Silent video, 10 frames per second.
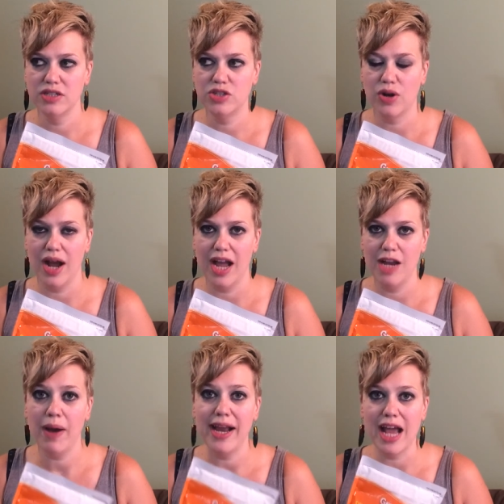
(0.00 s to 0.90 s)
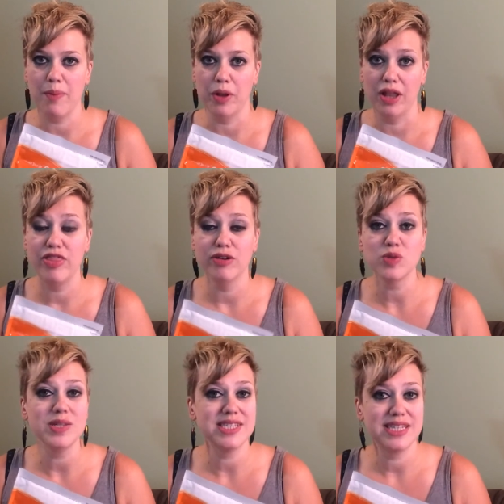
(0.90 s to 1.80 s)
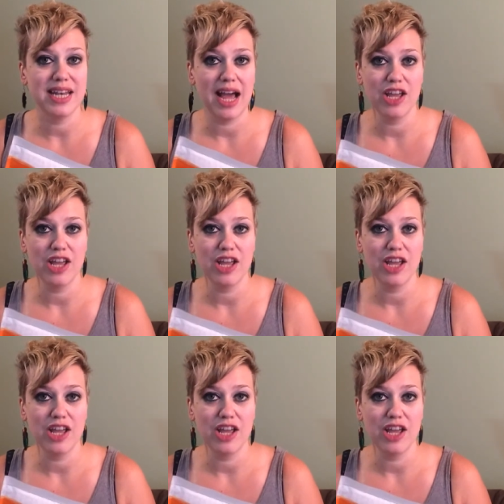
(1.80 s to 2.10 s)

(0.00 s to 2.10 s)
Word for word: dried pineapple, and those ones didn't.